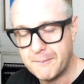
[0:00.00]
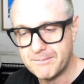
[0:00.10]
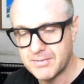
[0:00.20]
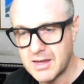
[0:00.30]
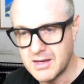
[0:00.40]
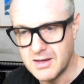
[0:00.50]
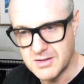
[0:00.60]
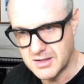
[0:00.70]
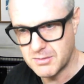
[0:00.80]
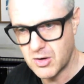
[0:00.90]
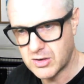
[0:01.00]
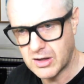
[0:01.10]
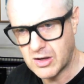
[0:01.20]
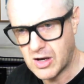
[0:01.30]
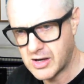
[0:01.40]
He's an
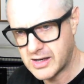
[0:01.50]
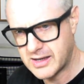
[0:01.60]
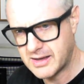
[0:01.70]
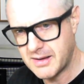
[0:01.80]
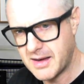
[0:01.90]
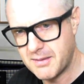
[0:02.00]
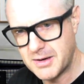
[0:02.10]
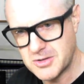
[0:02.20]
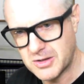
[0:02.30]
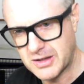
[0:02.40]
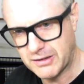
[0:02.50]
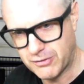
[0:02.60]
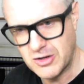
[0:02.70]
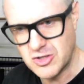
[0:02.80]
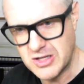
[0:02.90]
American guy, but he's got like a
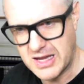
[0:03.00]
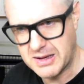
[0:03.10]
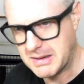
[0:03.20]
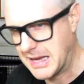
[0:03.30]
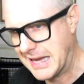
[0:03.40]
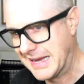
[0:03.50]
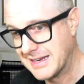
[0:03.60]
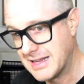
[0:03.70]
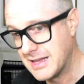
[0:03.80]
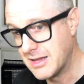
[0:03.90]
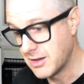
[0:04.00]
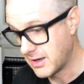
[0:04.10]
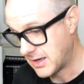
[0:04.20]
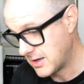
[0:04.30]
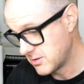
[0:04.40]
French name, and he
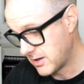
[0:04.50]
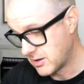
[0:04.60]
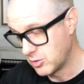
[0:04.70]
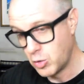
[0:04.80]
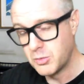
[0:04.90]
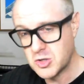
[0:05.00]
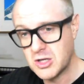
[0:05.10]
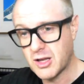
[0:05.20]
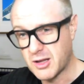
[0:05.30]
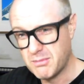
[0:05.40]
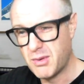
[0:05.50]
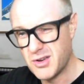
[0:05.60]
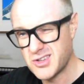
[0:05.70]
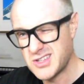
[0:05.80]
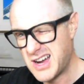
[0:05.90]
has like a loop machine, like a
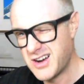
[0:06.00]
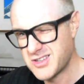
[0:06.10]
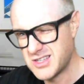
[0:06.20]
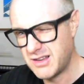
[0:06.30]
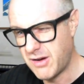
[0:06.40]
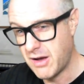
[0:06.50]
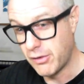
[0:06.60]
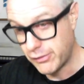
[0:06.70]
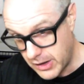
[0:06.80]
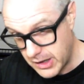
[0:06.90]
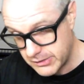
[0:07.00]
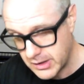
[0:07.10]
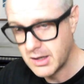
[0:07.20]
Boss RC505,